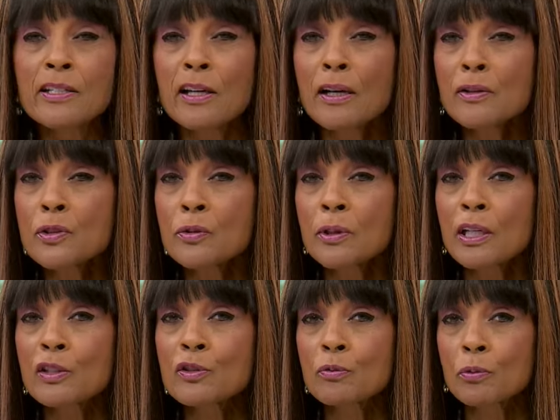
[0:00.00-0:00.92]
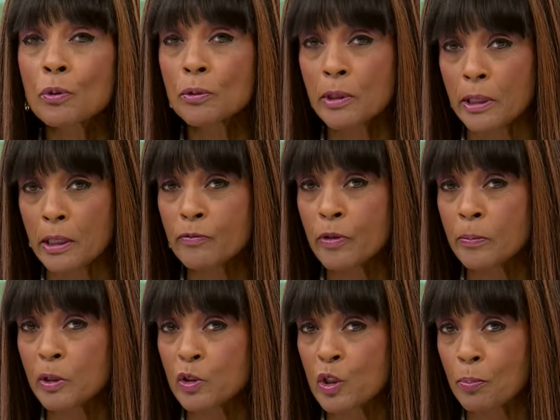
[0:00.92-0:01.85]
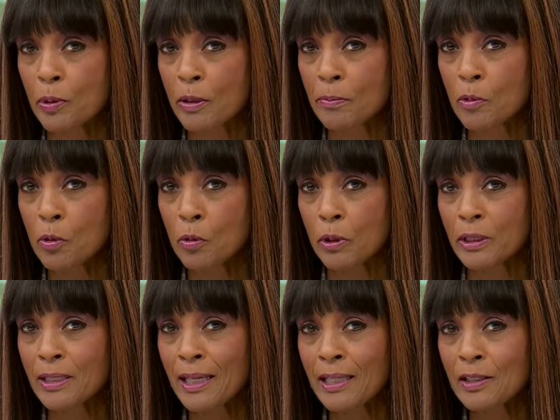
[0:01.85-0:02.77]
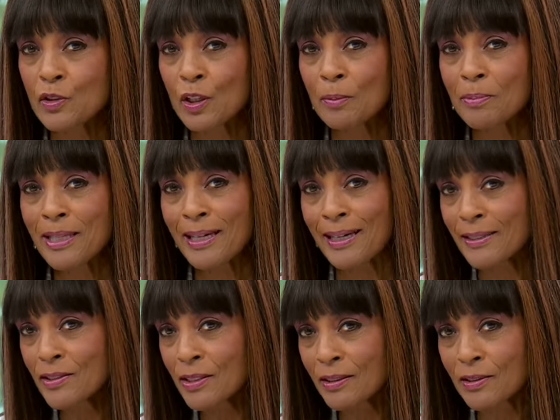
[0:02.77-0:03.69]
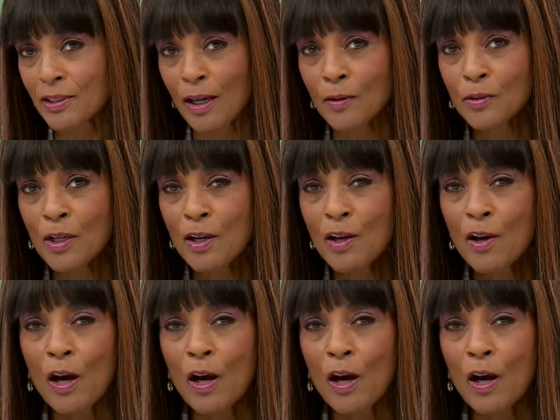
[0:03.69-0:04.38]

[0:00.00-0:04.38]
yesterday's ruling from the Supreme Court has some casting doubt